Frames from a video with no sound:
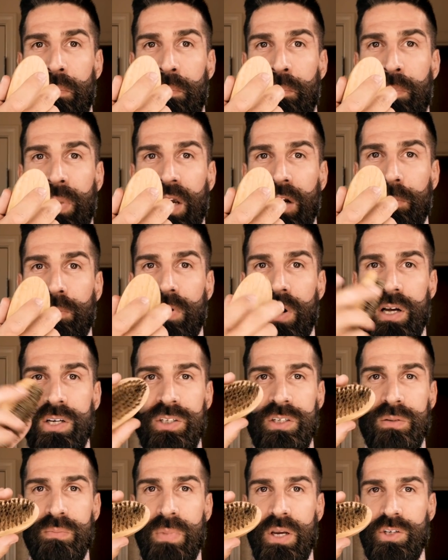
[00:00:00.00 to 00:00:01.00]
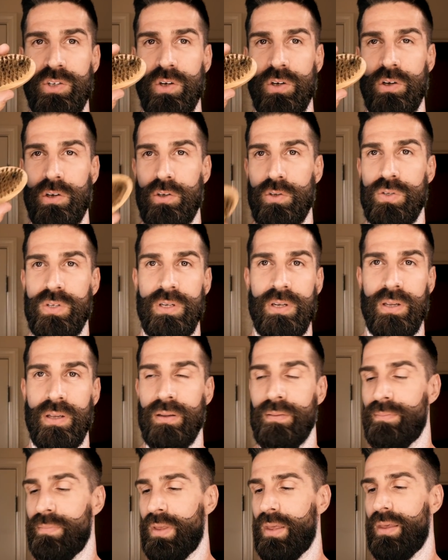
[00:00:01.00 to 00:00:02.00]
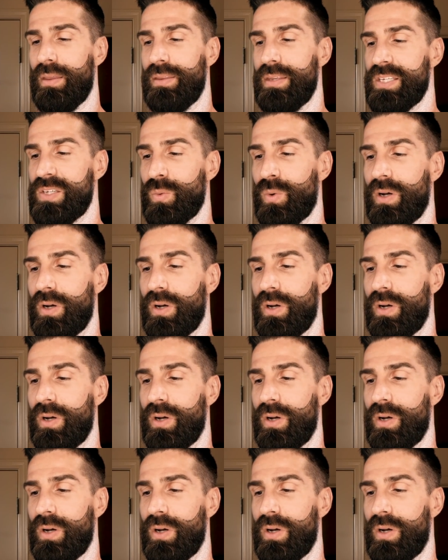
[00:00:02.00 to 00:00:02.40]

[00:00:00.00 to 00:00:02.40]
beard brush, make sure you're using it. This